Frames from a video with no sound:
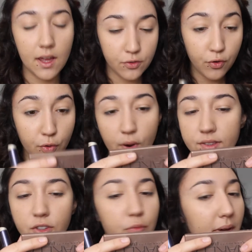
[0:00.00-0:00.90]
As for the
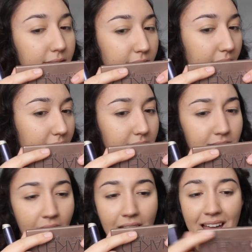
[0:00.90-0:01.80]
rest of my
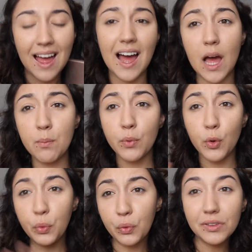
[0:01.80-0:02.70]
face, I'm
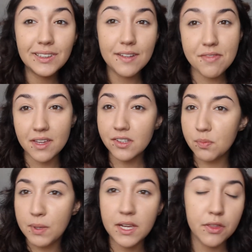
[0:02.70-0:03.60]
cool if
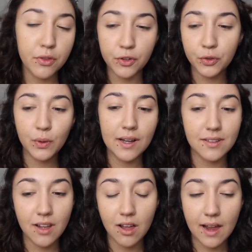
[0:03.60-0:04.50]
things peek through
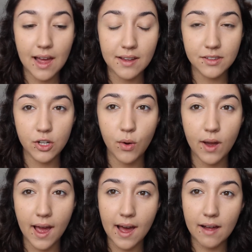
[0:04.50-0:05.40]
as long as, you know,
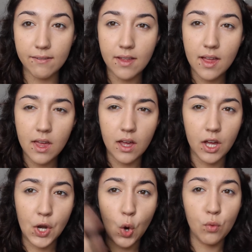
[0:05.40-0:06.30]
I have
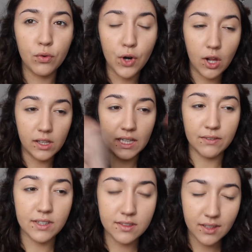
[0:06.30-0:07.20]
an overall
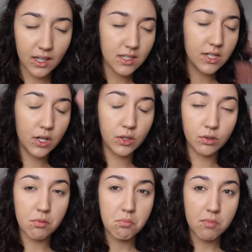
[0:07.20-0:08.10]
even skin
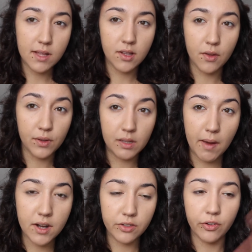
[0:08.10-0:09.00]
tone. That's all that really
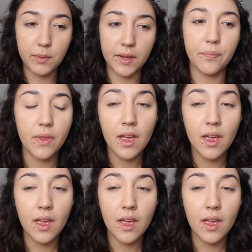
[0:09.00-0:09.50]
matters for me.